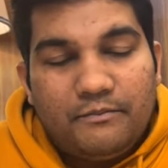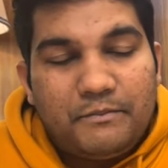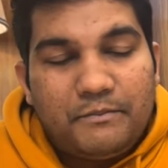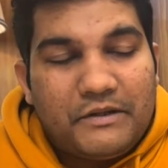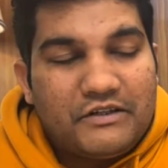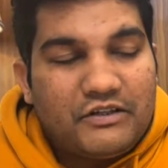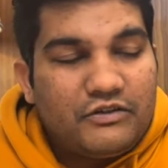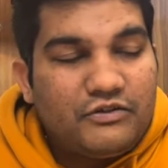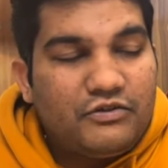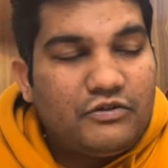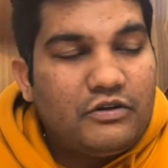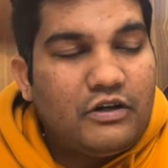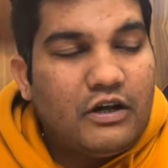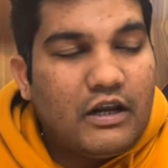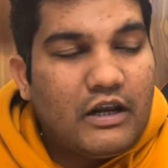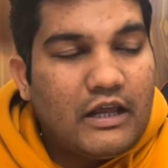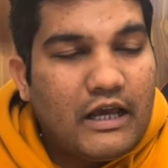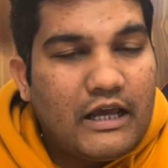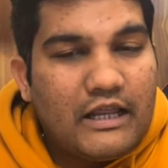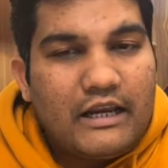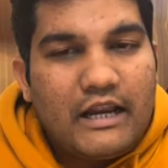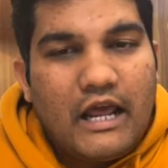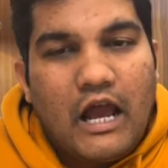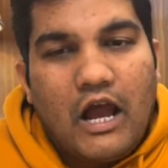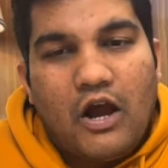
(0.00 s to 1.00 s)
person should
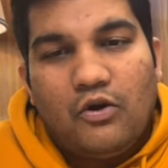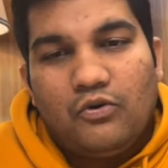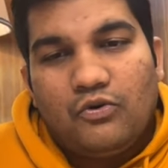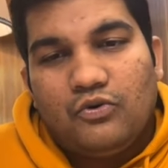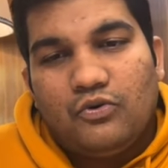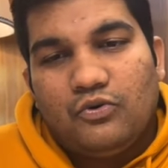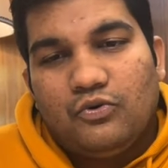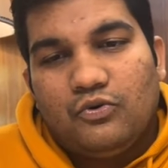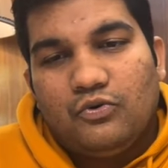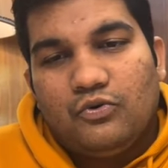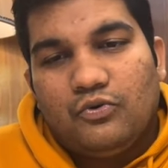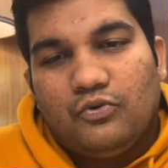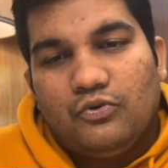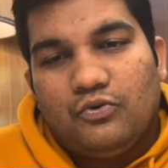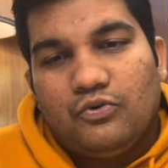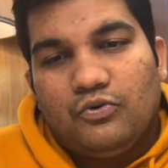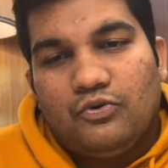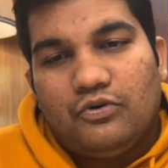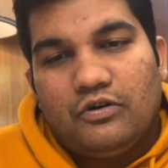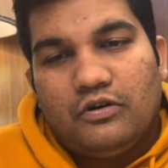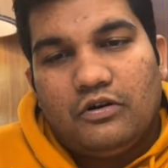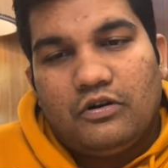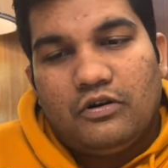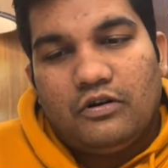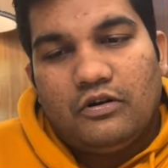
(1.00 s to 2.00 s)
learn how to
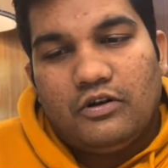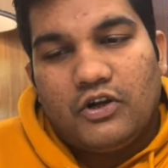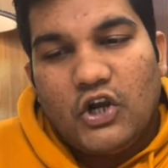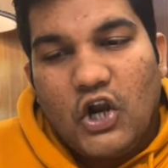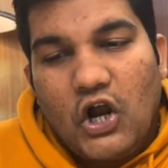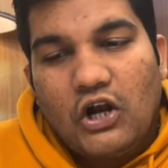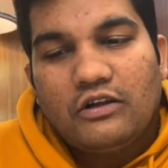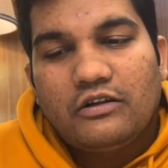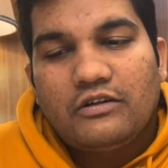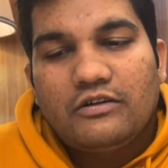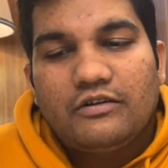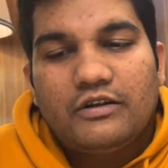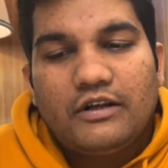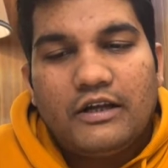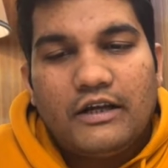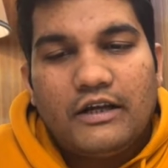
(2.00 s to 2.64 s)
not